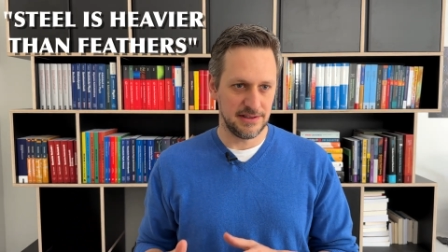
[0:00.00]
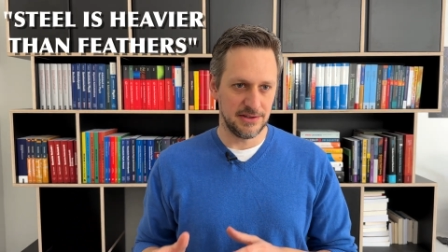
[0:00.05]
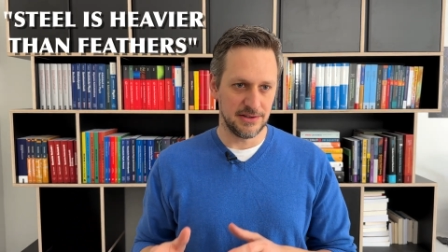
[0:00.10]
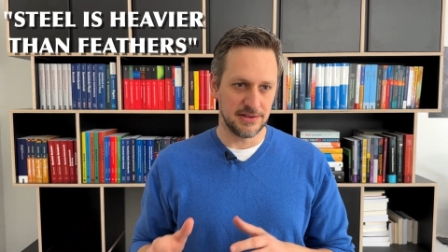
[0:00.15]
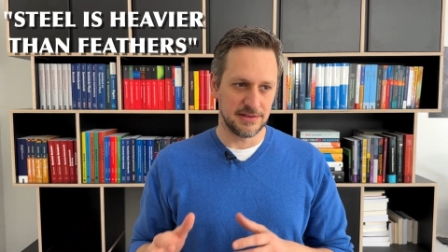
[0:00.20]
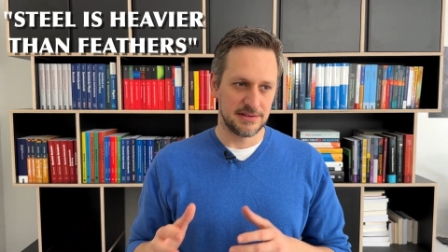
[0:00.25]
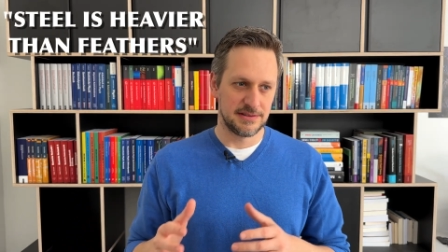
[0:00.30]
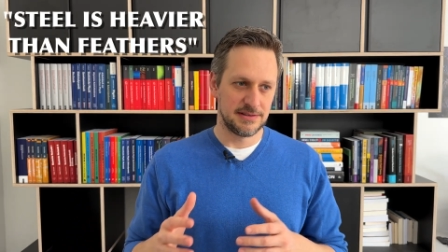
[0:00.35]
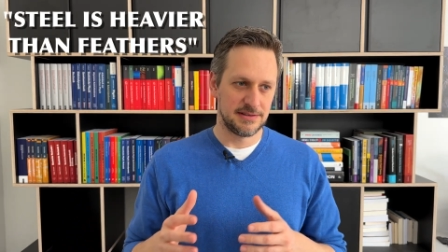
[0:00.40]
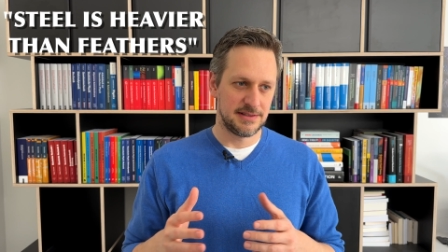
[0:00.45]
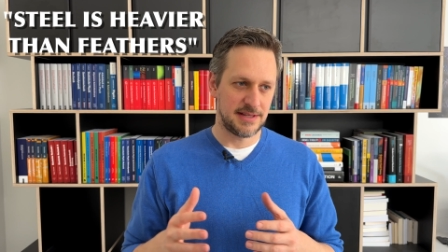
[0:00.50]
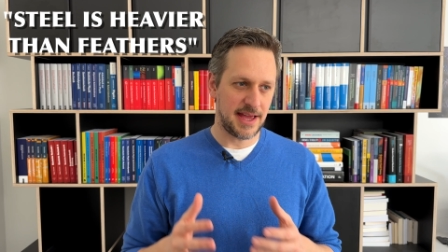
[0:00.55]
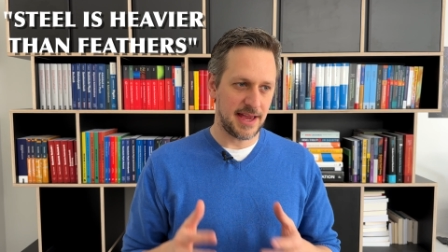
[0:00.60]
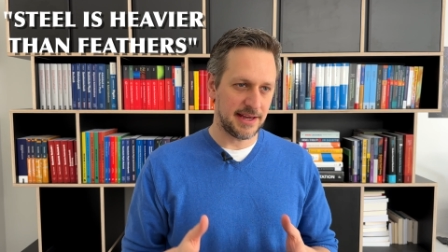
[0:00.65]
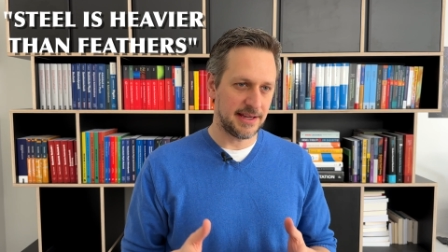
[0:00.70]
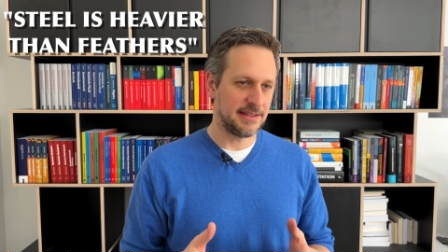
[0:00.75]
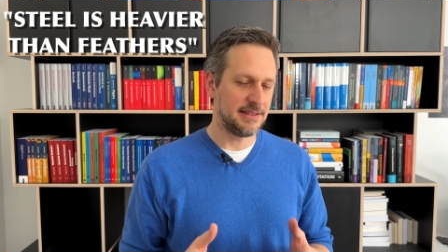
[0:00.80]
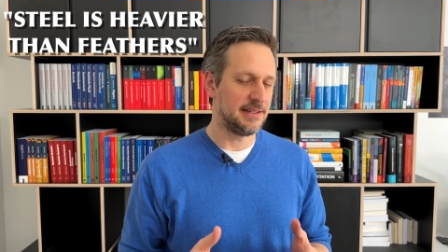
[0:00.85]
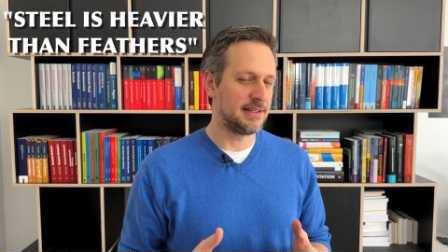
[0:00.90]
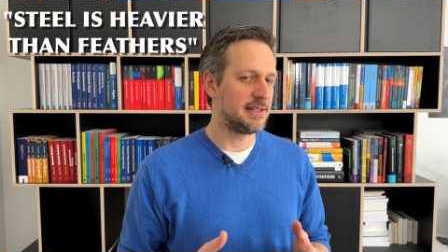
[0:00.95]
you're
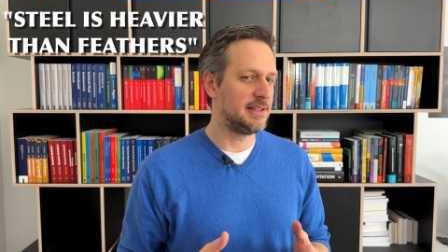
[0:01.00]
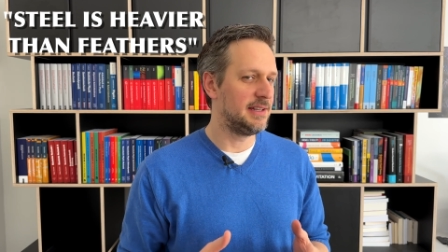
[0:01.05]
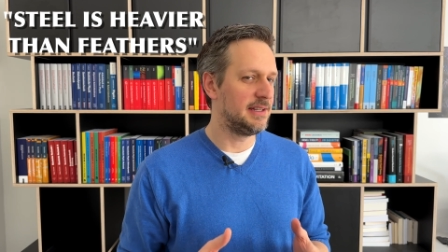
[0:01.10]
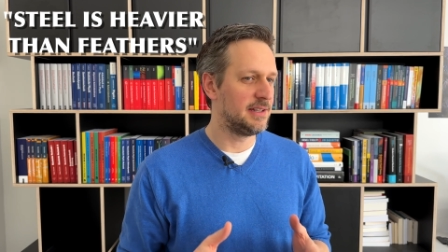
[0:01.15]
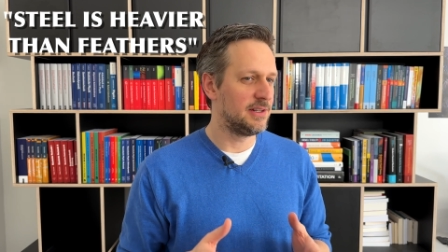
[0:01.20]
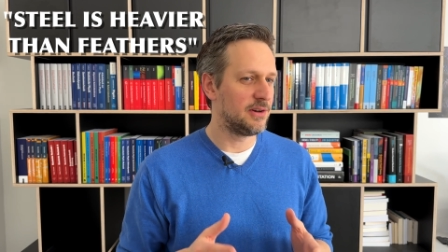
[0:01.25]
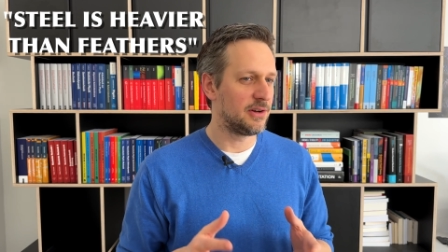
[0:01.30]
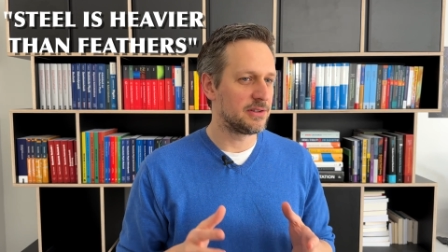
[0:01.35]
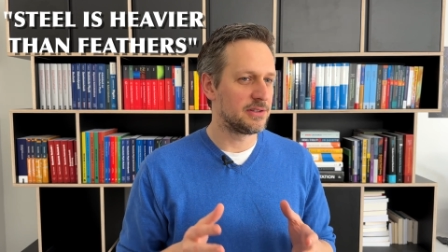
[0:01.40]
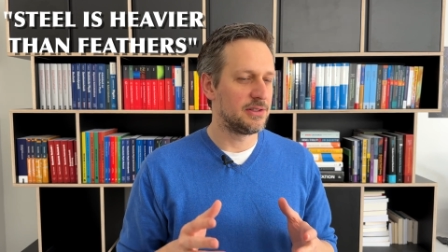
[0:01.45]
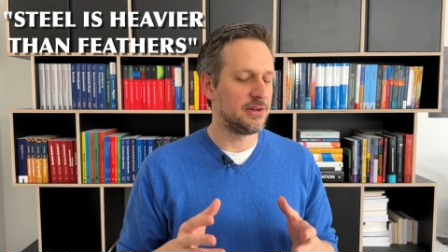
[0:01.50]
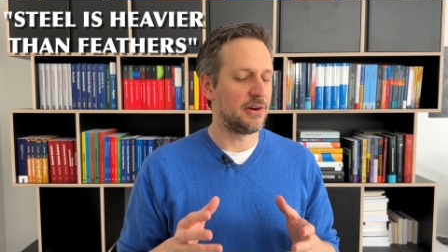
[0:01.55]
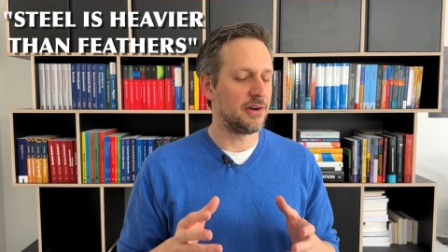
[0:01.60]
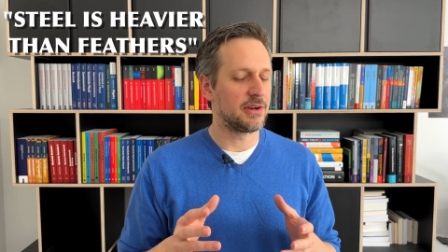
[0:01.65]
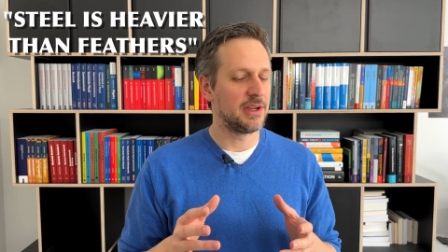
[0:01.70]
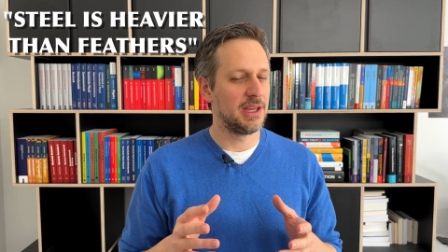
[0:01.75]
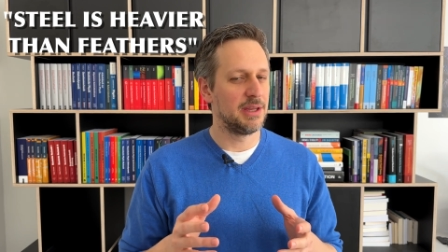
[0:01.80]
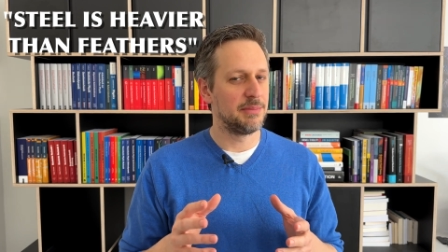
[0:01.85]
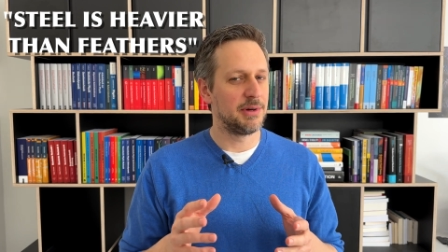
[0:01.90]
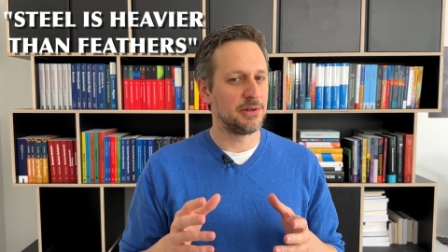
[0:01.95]
technically not
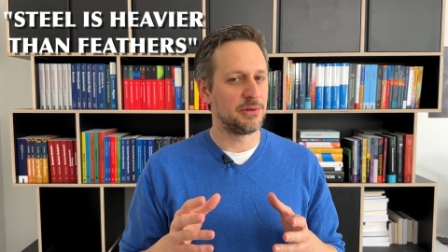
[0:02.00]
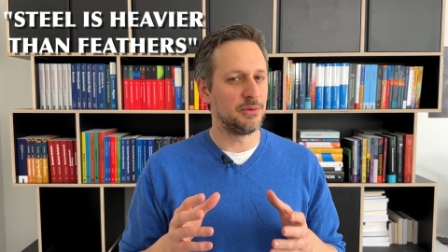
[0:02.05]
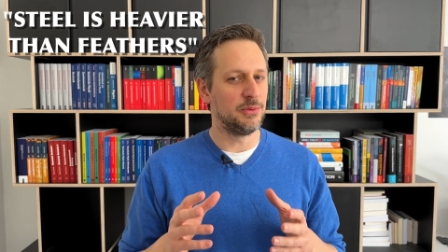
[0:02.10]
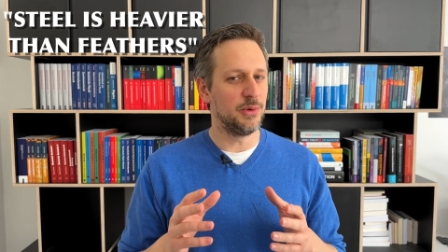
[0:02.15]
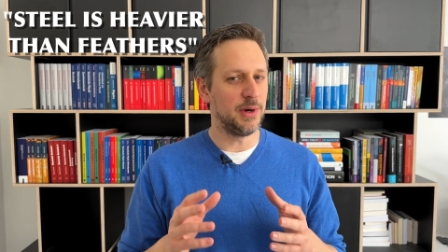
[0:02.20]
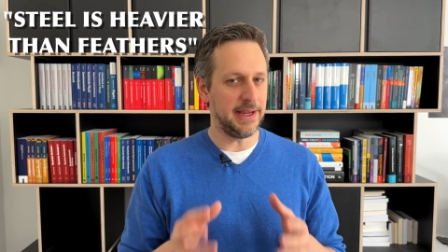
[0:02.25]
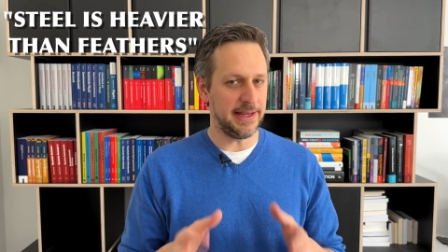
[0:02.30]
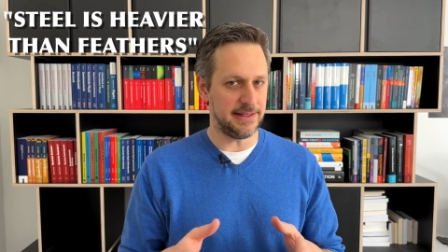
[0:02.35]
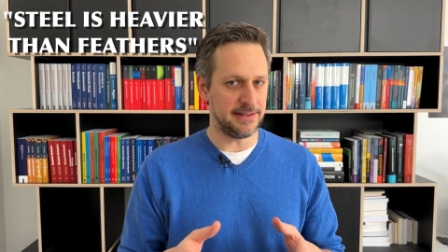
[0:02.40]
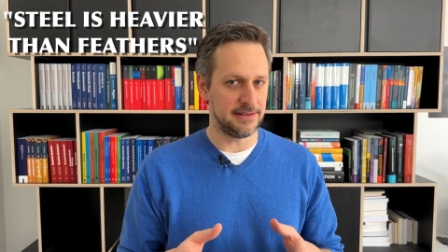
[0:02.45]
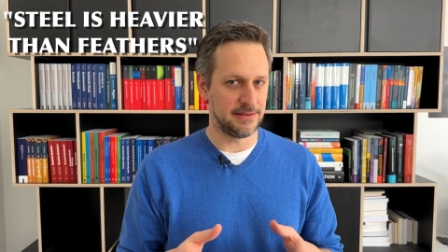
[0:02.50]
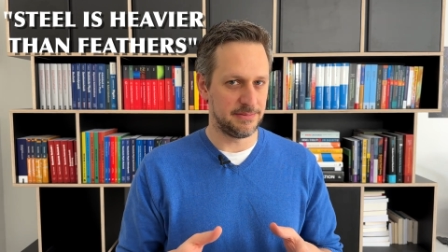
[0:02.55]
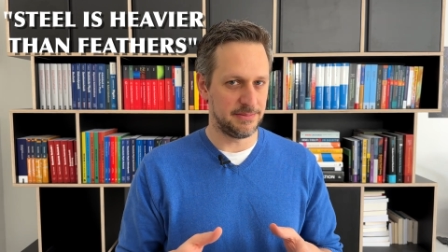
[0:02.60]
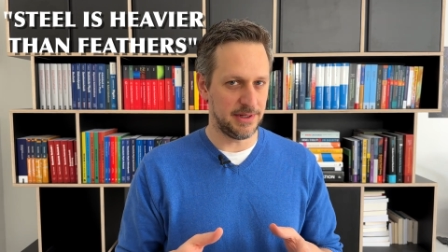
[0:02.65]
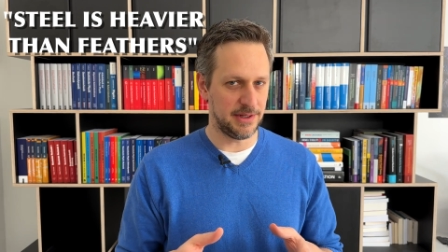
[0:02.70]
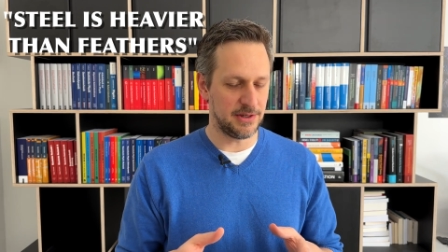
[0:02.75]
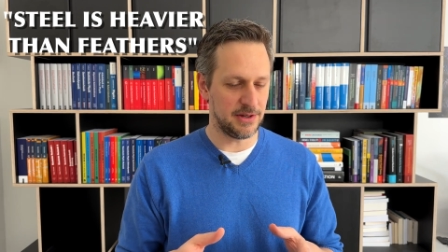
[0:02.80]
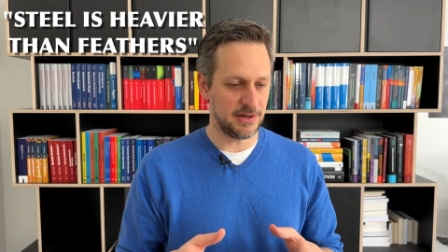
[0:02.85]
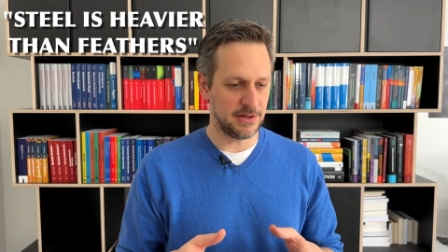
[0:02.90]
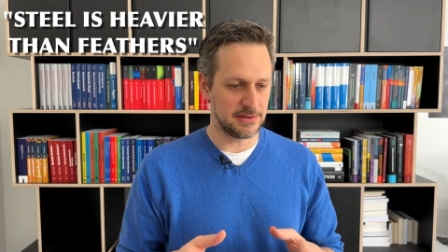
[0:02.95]
talking about weight
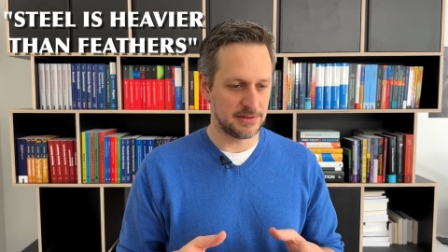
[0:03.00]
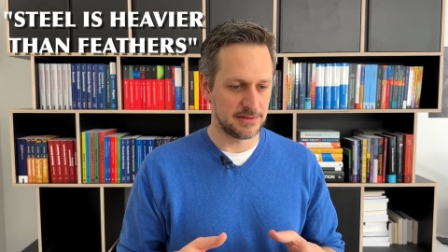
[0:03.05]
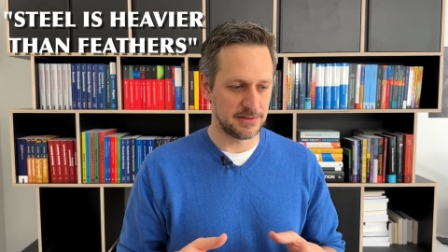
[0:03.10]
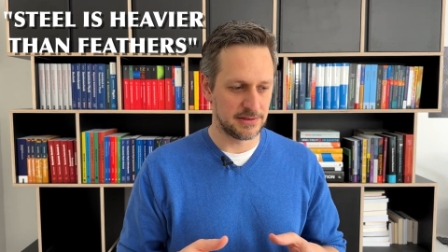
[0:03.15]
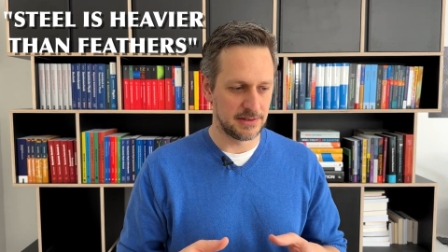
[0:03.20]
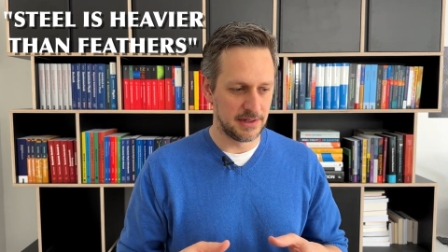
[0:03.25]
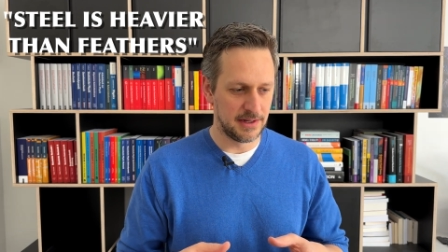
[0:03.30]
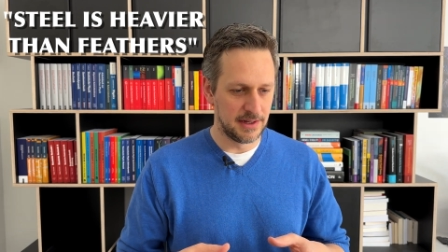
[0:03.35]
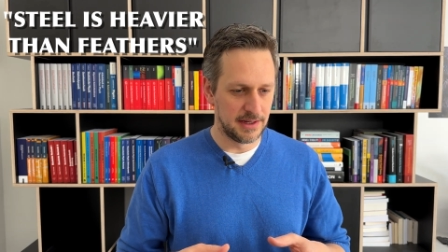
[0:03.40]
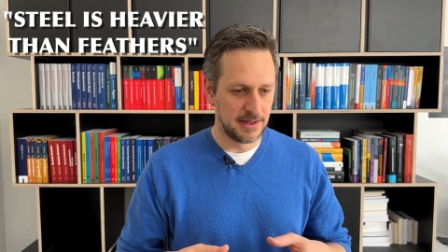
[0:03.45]
because